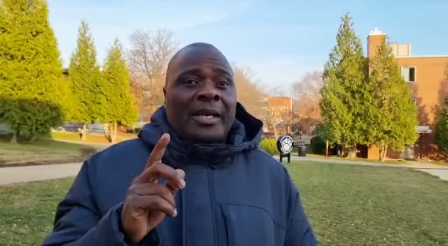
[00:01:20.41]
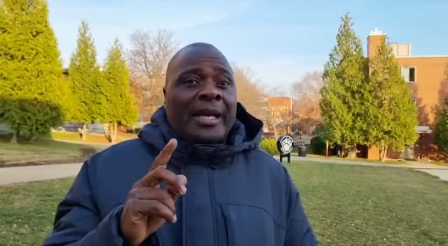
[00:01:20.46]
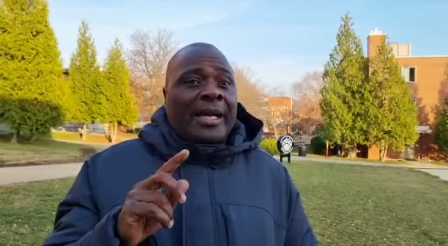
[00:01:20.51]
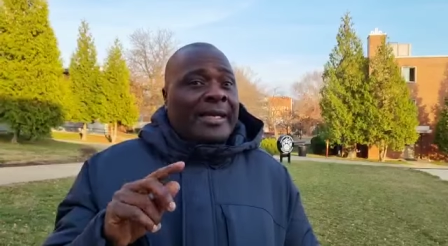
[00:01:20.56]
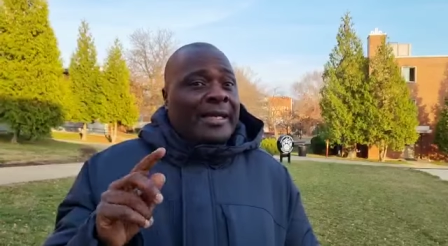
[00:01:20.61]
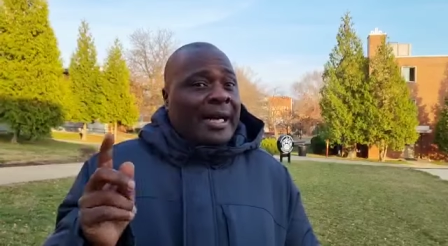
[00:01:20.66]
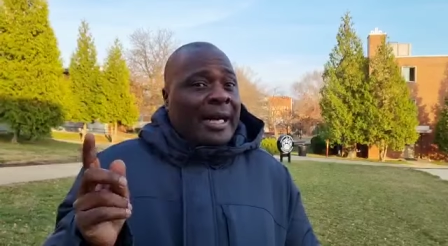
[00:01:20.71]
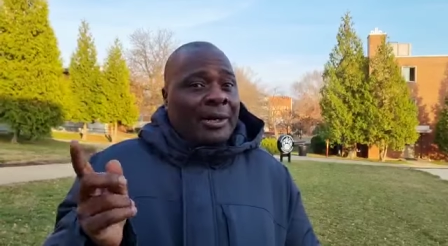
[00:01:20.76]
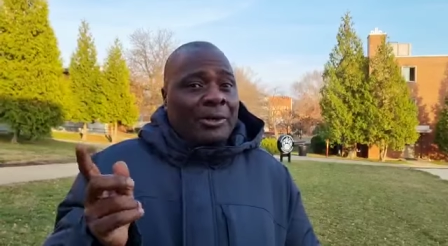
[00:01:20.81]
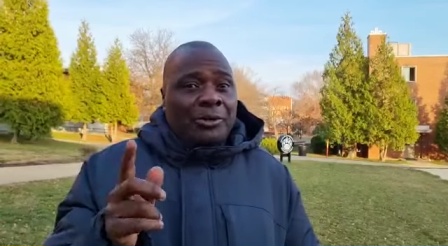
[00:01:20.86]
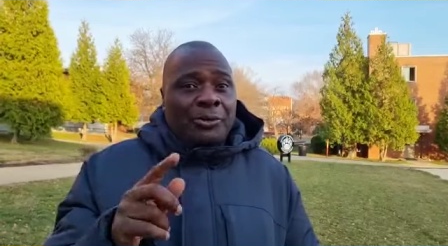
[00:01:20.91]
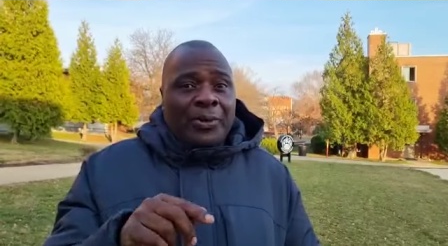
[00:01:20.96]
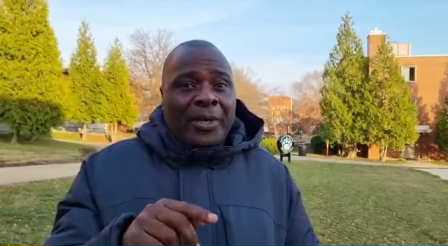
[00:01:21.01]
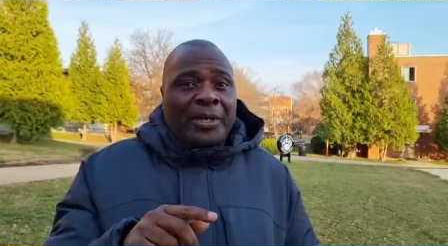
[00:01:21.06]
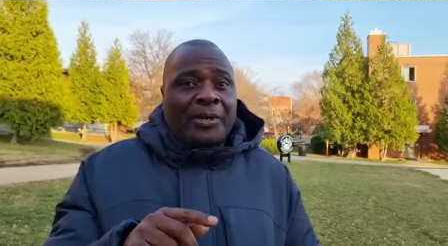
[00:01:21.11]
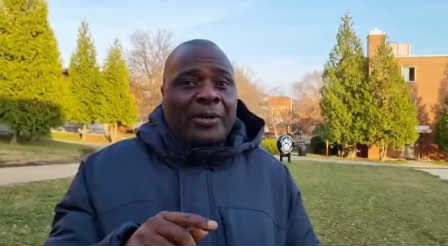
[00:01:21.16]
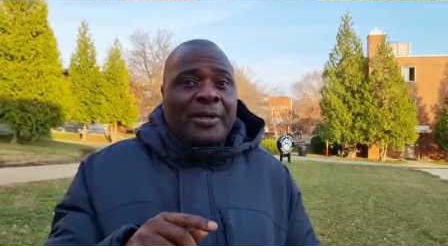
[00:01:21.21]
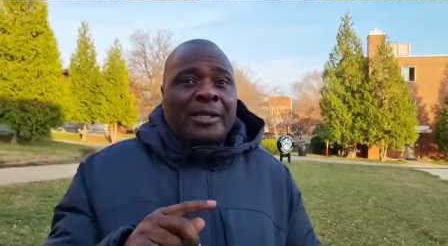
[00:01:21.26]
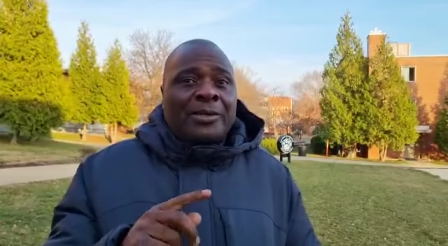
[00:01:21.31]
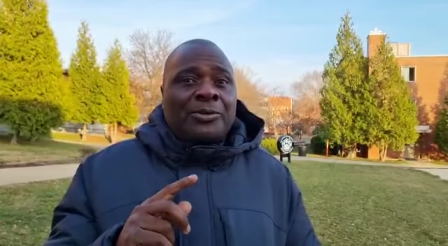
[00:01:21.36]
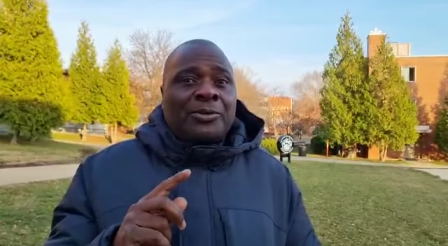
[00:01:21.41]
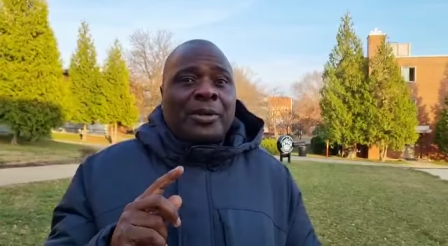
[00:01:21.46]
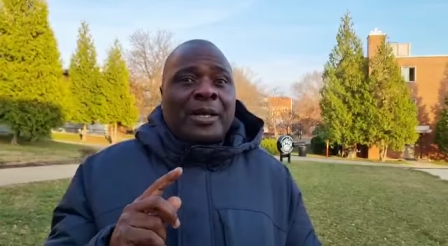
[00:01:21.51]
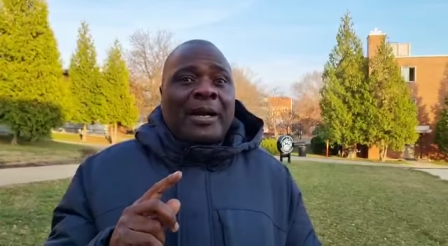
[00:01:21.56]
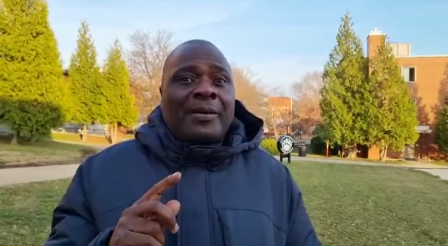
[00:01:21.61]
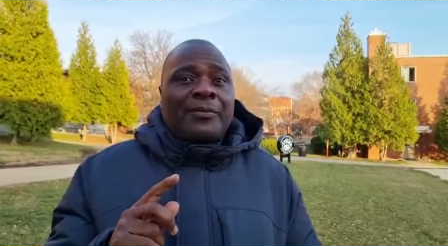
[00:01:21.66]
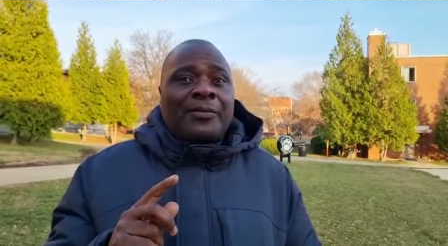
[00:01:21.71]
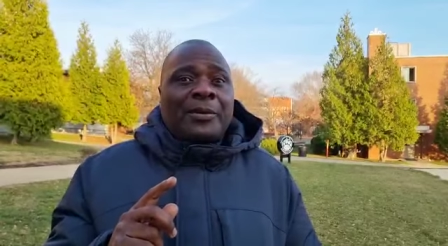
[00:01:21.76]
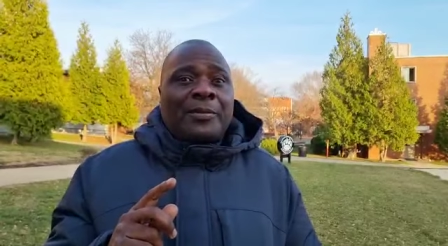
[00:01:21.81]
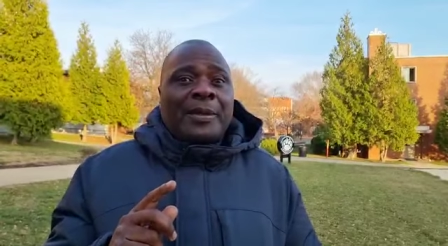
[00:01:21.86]
And how do we know that you
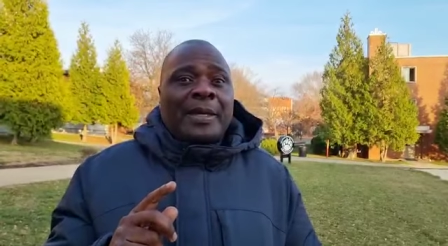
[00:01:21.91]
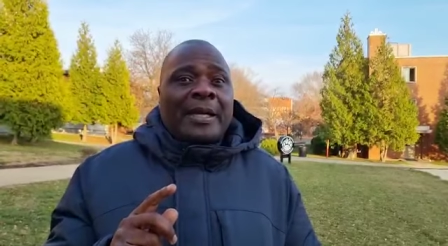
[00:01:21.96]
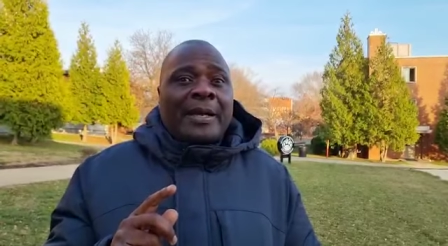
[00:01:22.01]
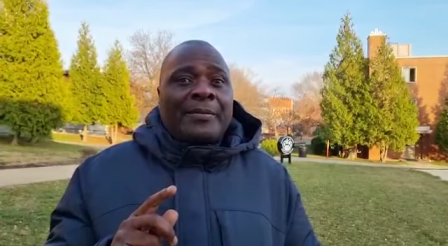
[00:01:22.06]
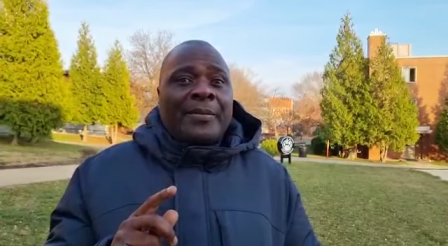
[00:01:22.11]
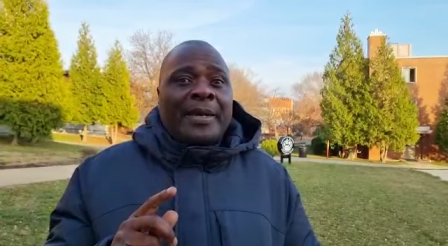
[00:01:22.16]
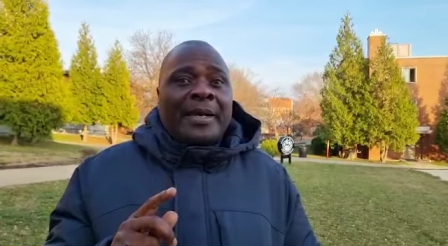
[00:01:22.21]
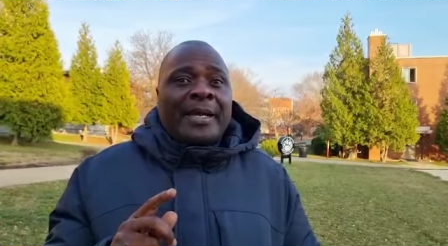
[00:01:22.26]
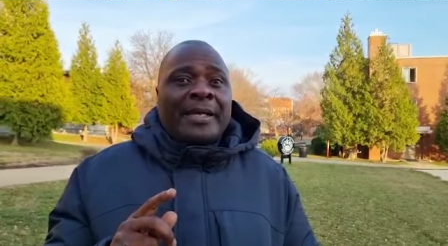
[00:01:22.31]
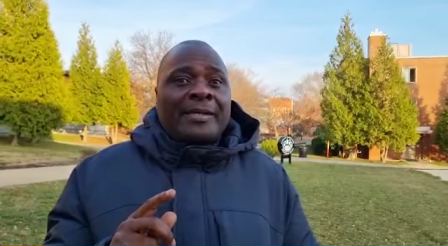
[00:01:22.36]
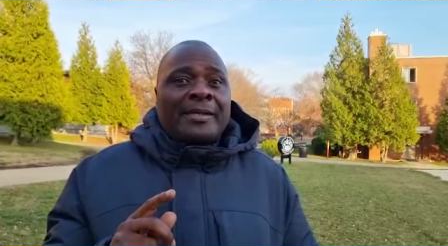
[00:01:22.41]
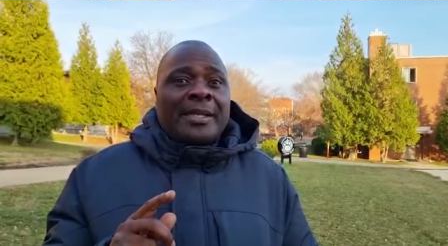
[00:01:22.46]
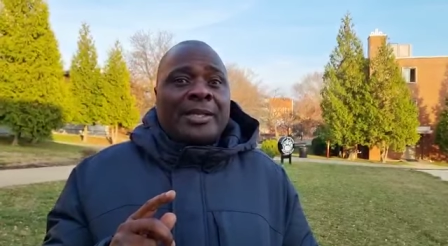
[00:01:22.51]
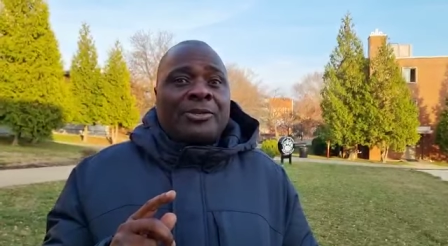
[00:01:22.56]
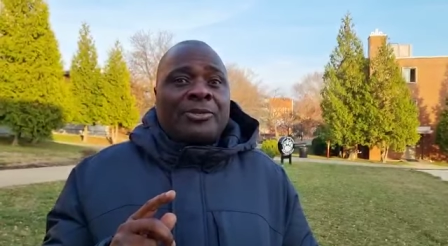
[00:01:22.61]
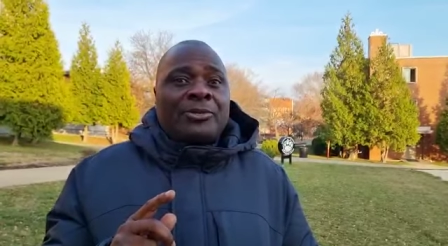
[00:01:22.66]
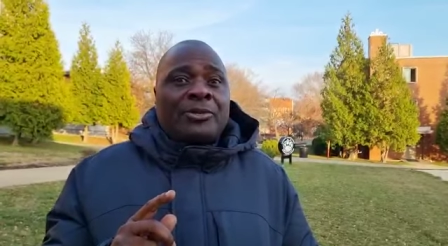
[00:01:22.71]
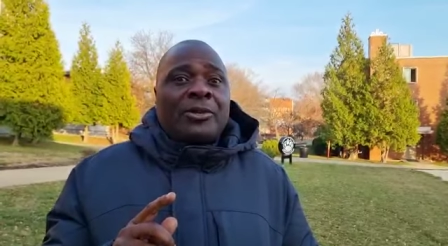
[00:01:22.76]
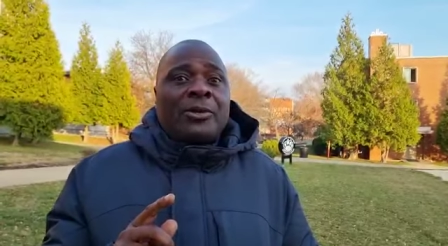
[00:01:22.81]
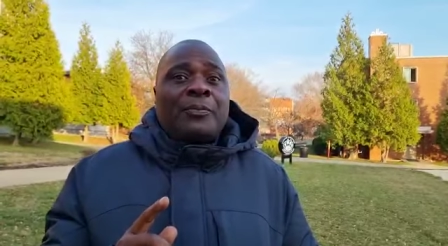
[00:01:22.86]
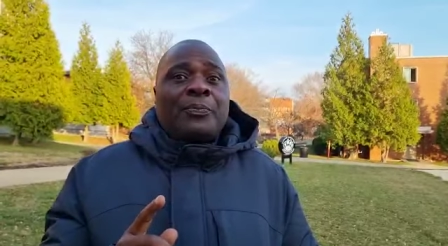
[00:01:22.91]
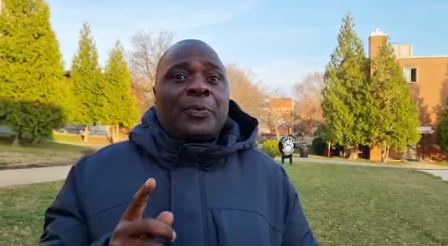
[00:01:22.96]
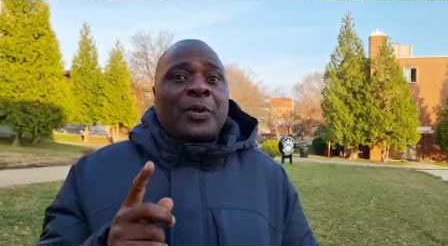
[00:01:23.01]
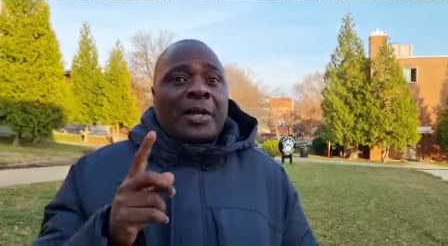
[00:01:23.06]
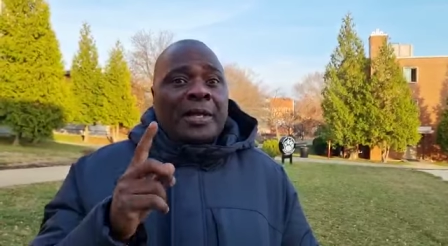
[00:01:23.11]
come from Kakamega Central?